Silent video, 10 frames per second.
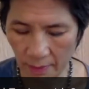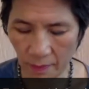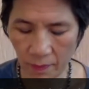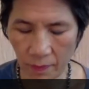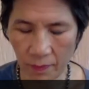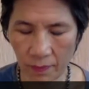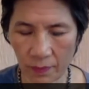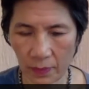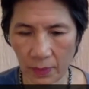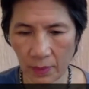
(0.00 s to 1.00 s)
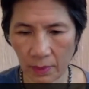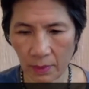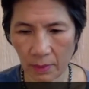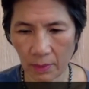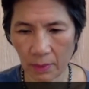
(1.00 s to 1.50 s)

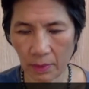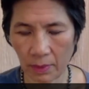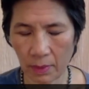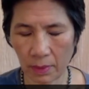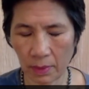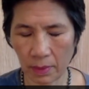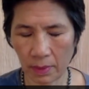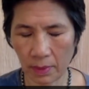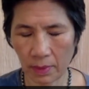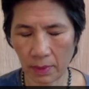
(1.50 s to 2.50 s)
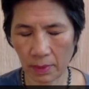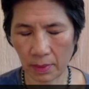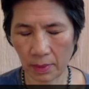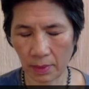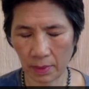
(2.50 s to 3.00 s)

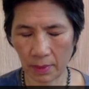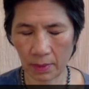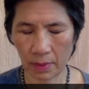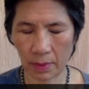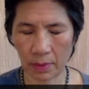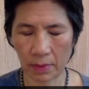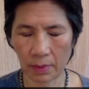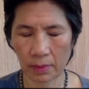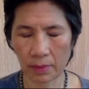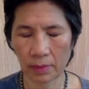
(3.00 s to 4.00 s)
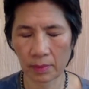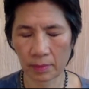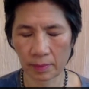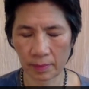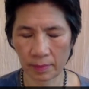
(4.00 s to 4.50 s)

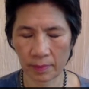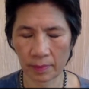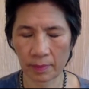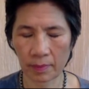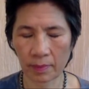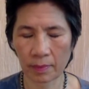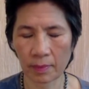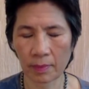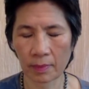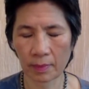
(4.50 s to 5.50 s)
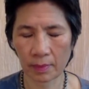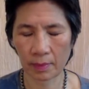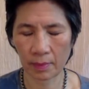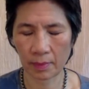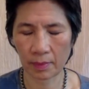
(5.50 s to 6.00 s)

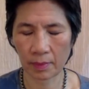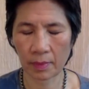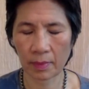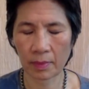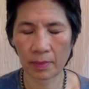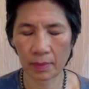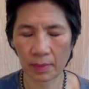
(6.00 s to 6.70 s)
(no one is talking)